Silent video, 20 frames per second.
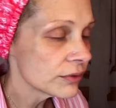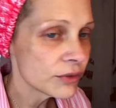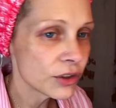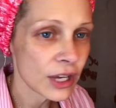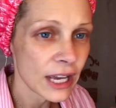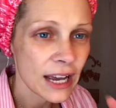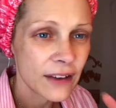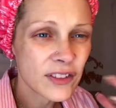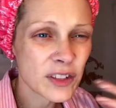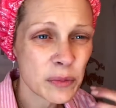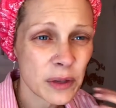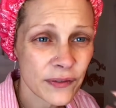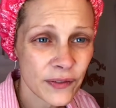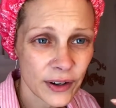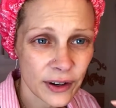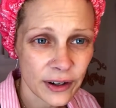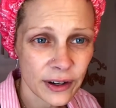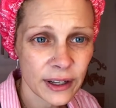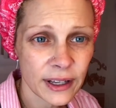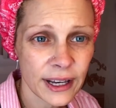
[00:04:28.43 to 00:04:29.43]
You have to be
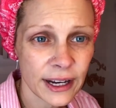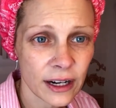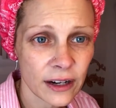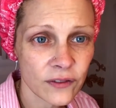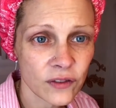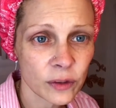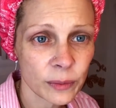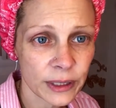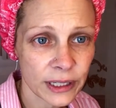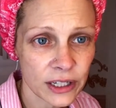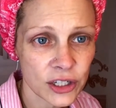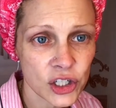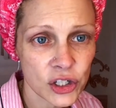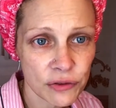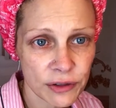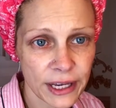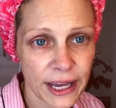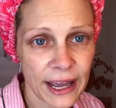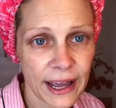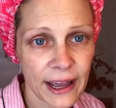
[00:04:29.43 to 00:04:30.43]
very careful because
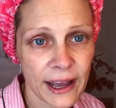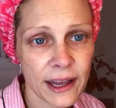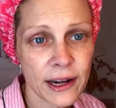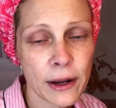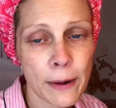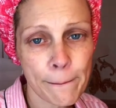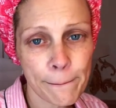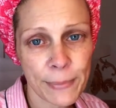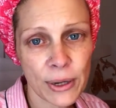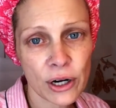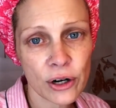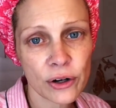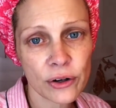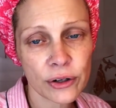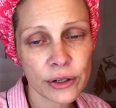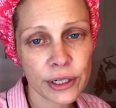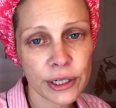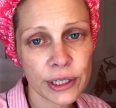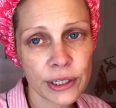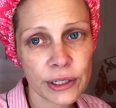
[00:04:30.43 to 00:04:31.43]
you can
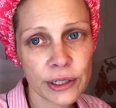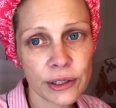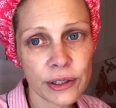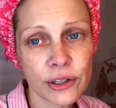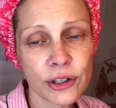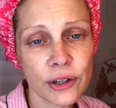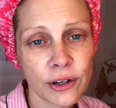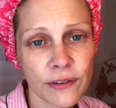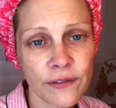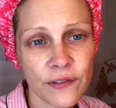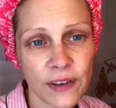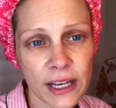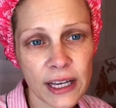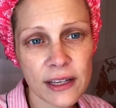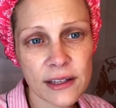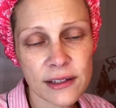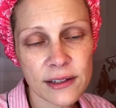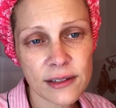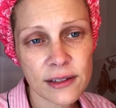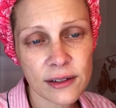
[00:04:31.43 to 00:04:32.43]
burn your
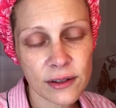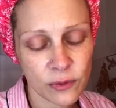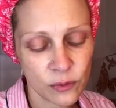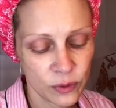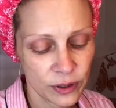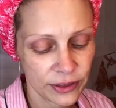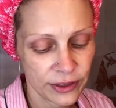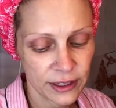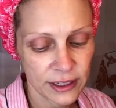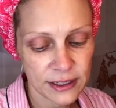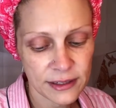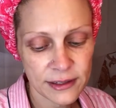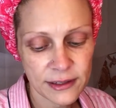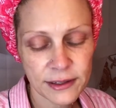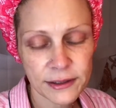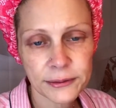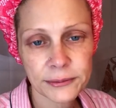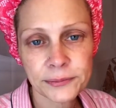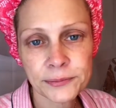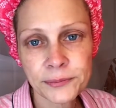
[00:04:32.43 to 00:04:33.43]
face with
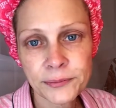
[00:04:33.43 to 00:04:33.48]
this.